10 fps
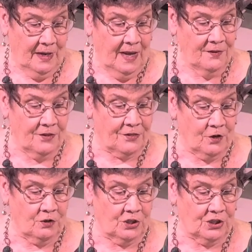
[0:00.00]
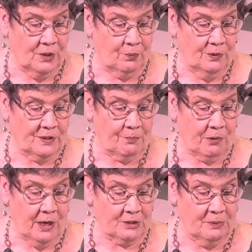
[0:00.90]
And the third ship was
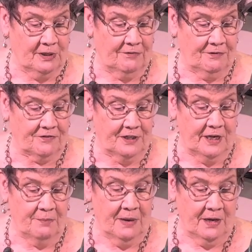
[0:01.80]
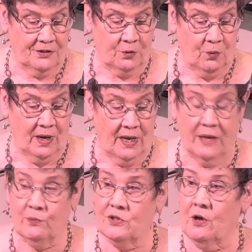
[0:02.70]
approximately 58 miles away
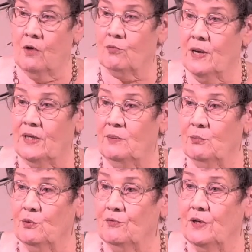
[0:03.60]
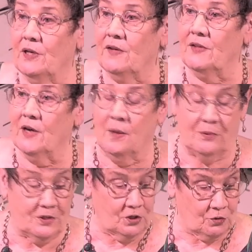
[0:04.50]
and was already moving in the
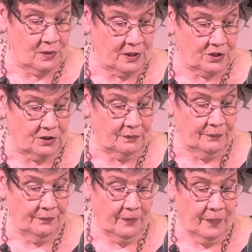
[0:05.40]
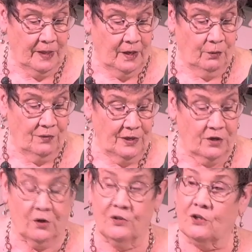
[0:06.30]
opposite direction when they
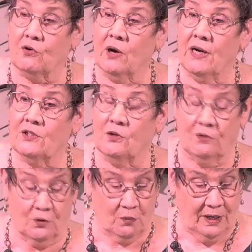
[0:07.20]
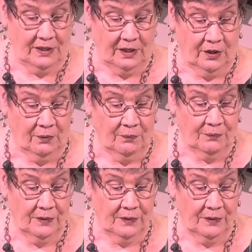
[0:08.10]
heard the cries over the radio.